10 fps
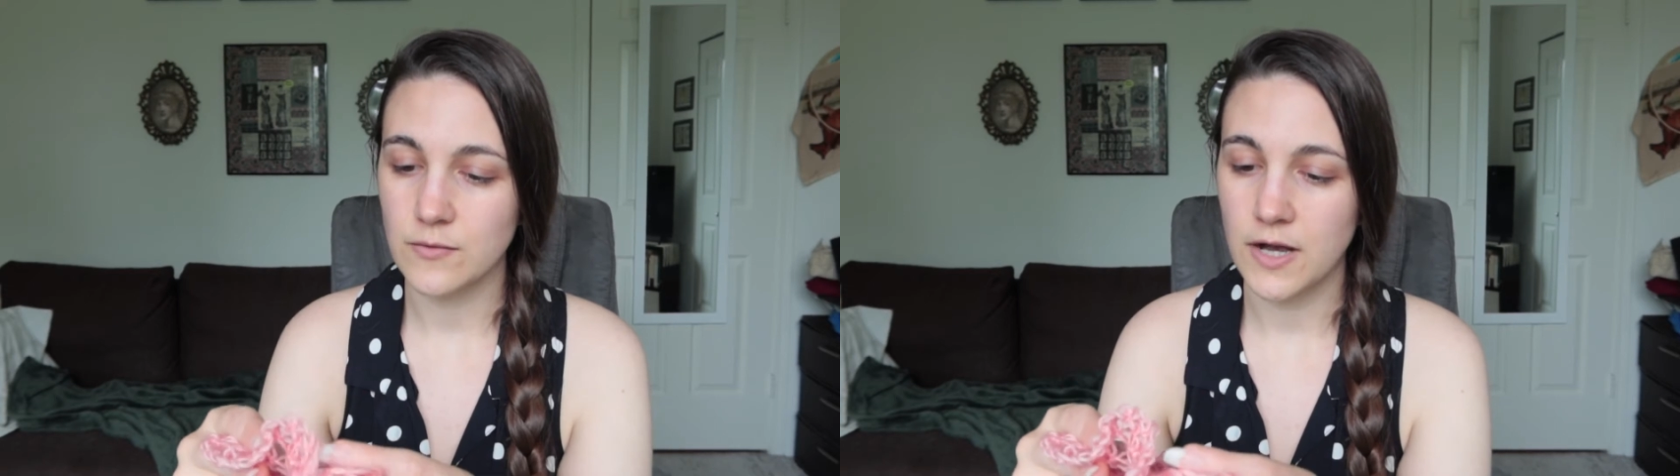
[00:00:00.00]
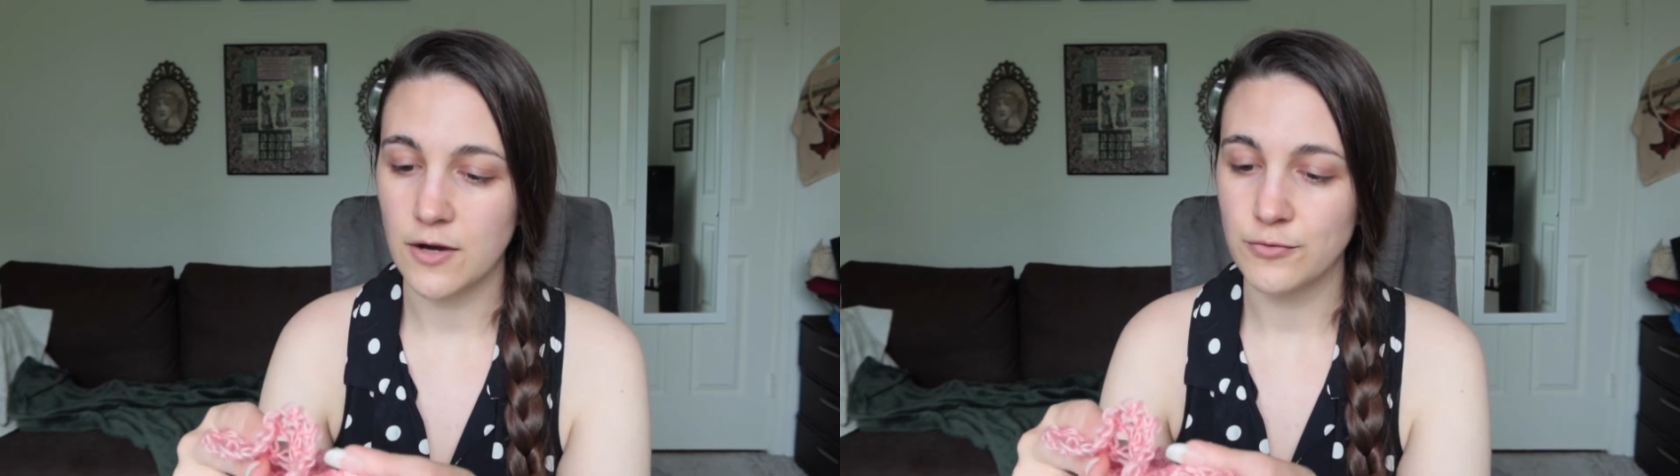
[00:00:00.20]

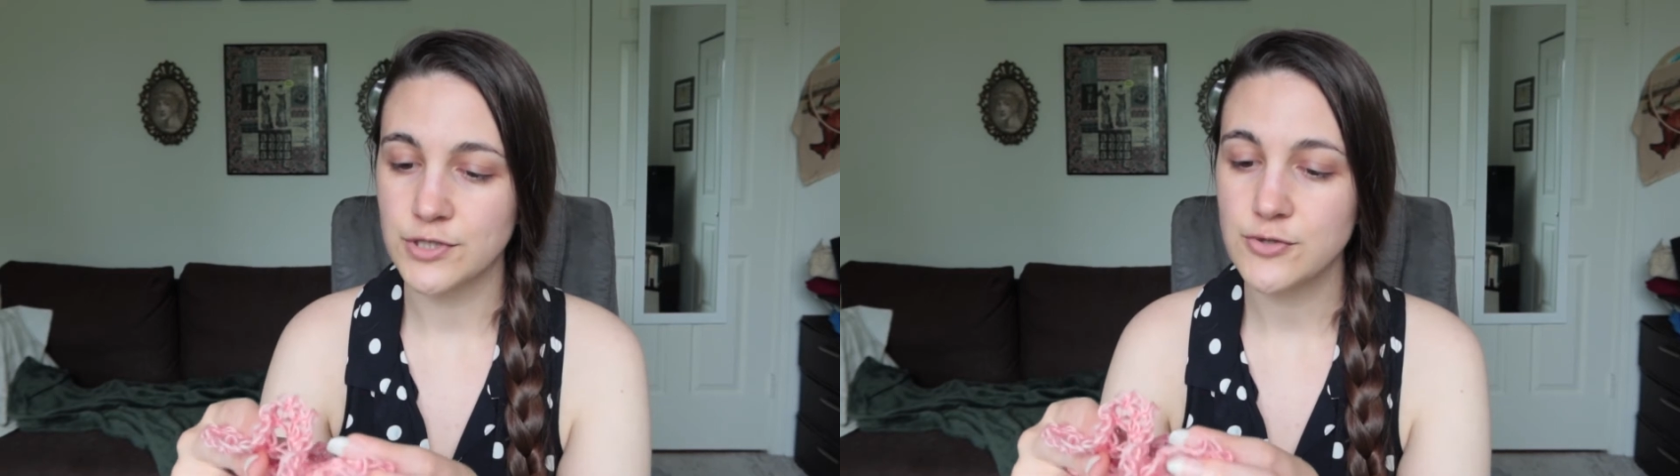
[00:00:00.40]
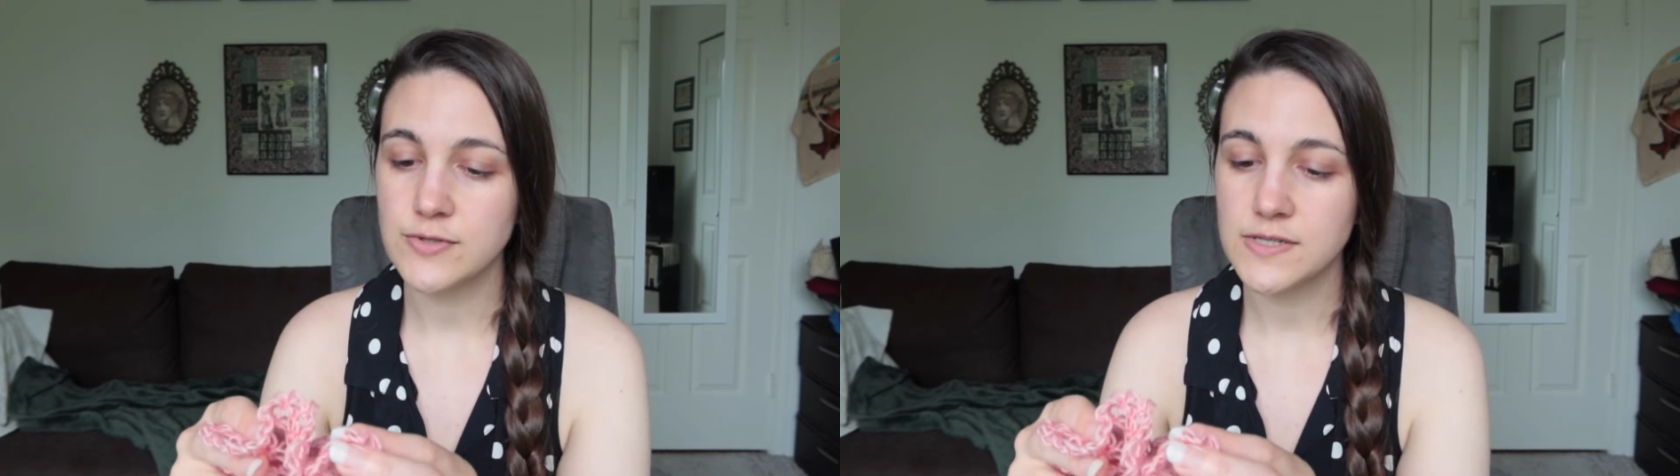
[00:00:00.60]

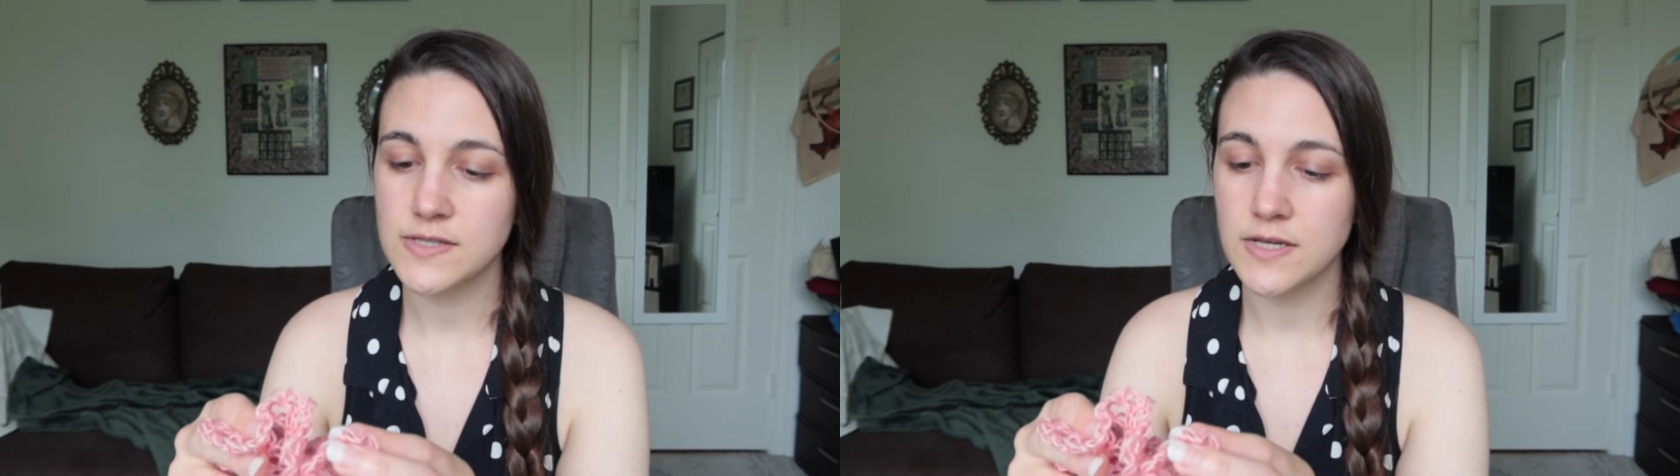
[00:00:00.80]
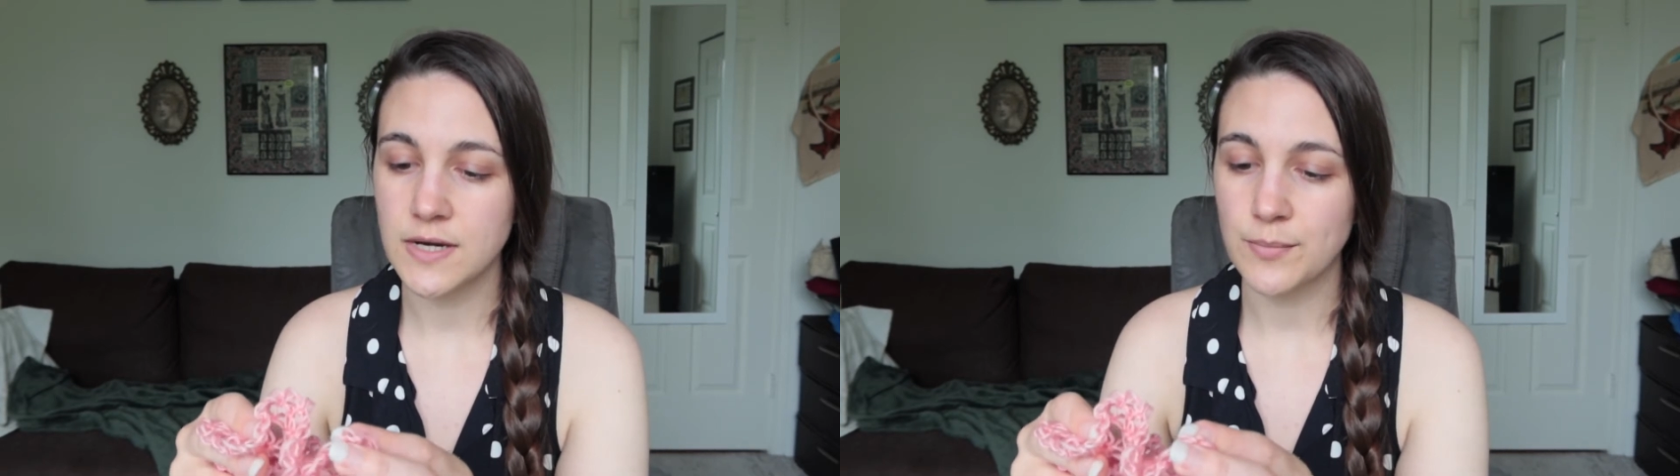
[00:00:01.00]
reduce
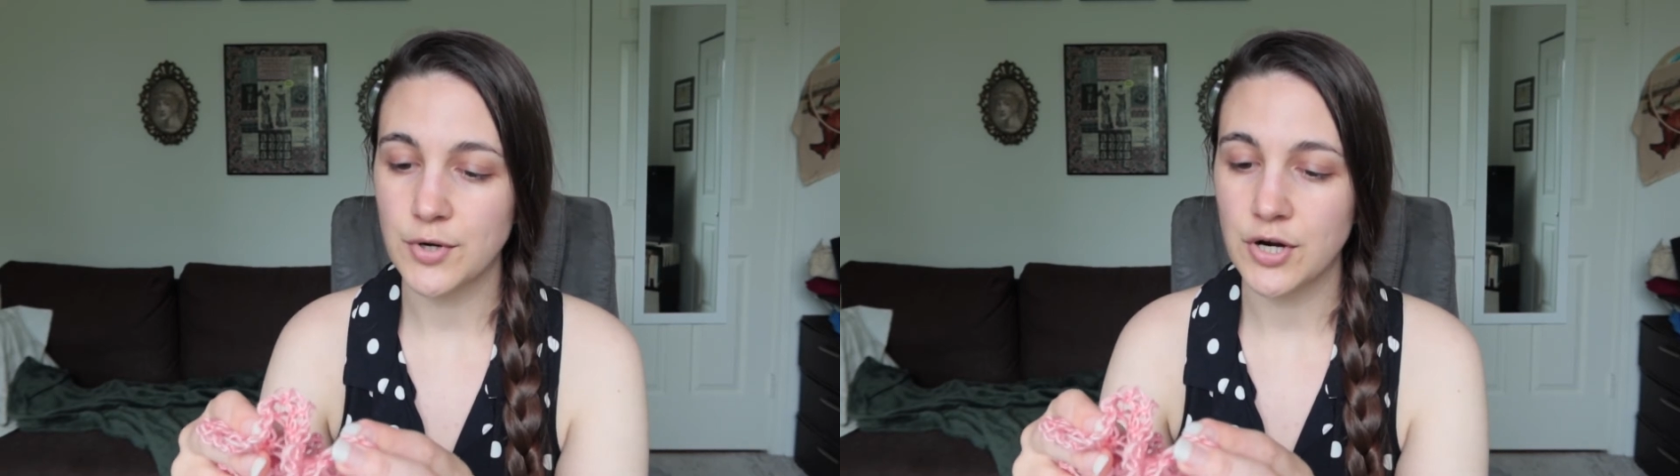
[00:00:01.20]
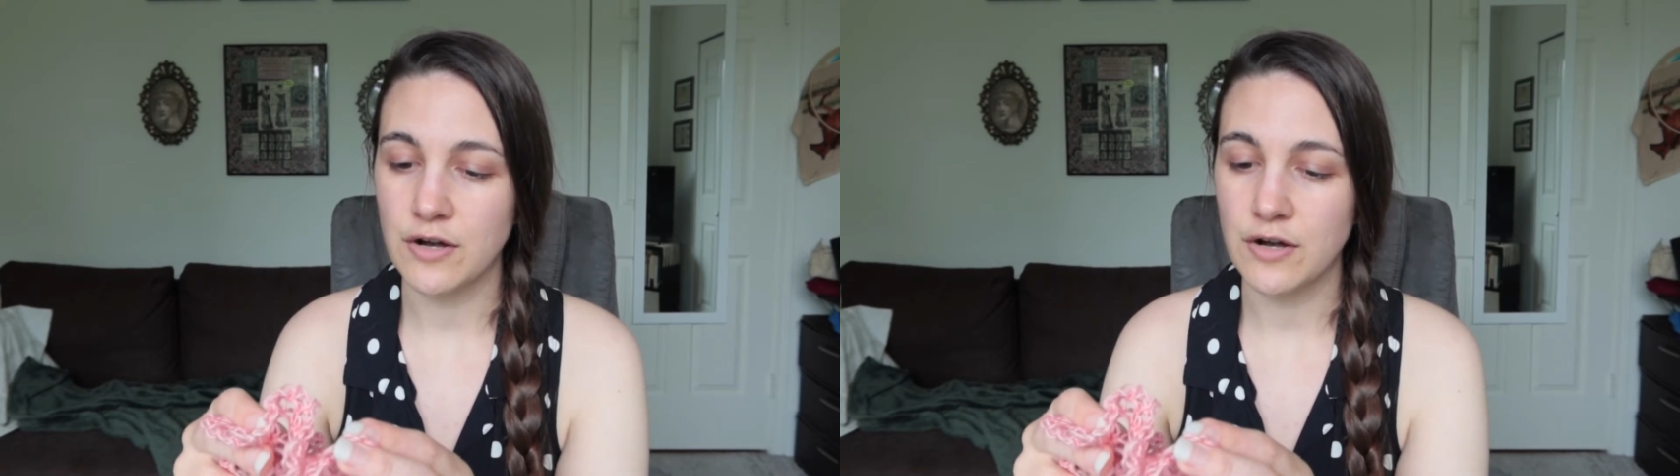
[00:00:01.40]
the number